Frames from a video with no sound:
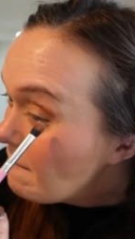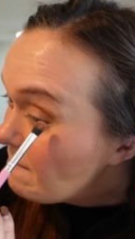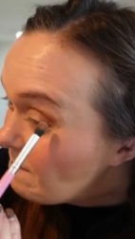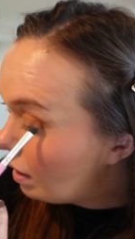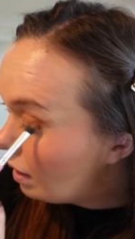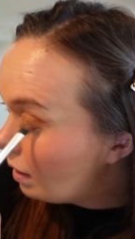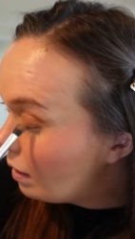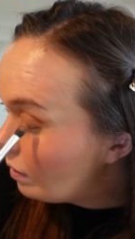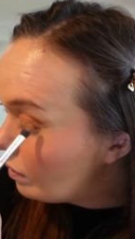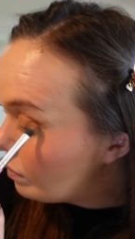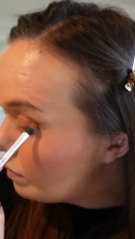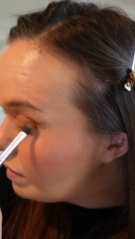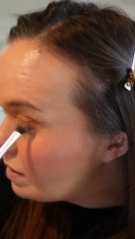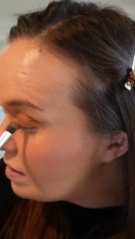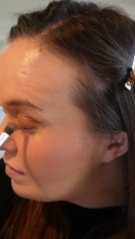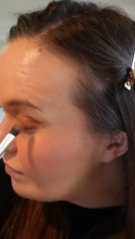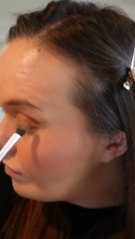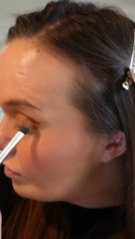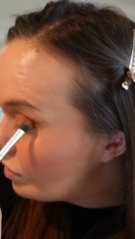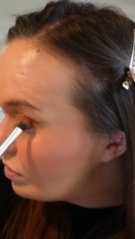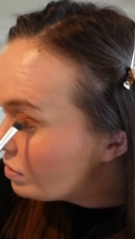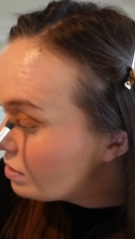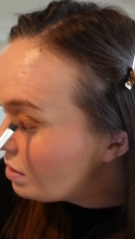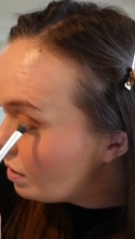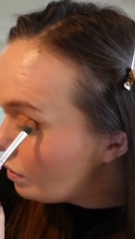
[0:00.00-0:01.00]
I always
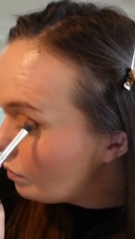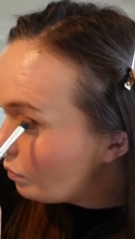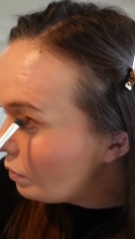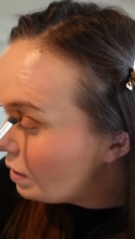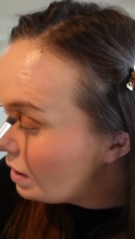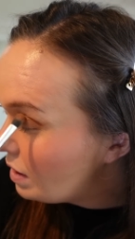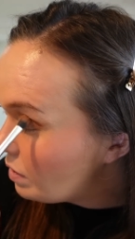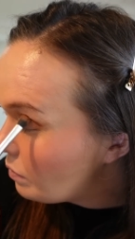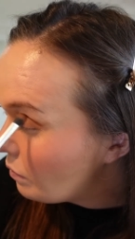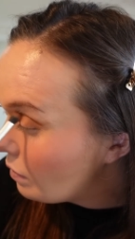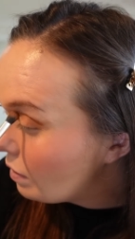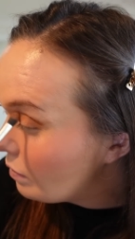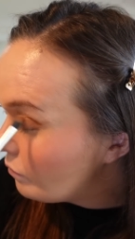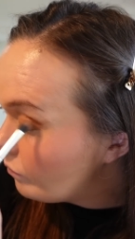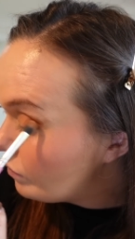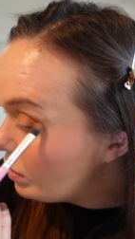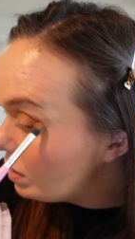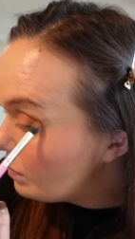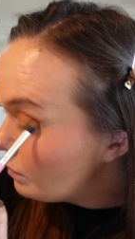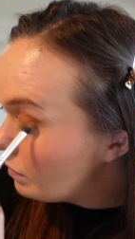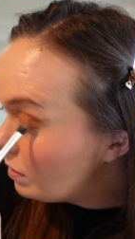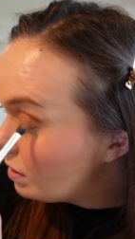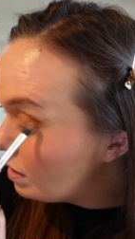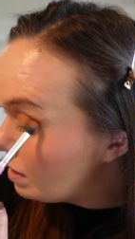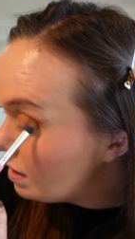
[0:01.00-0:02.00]
feel so weird when I'm
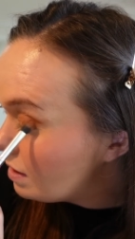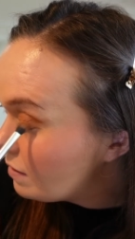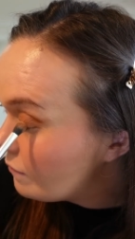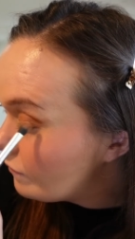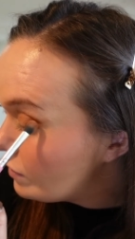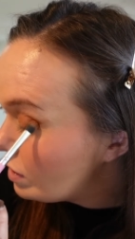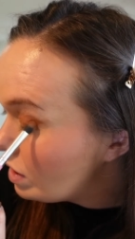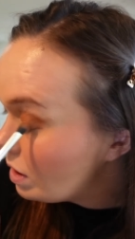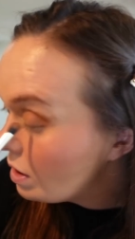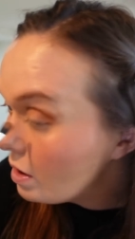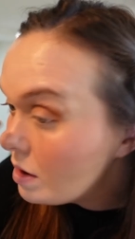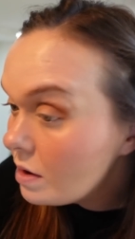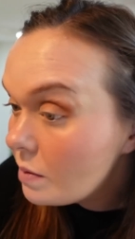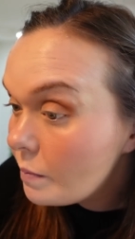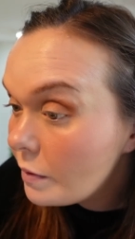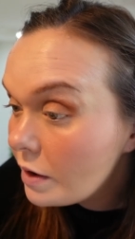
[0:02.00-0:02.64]
filming these videos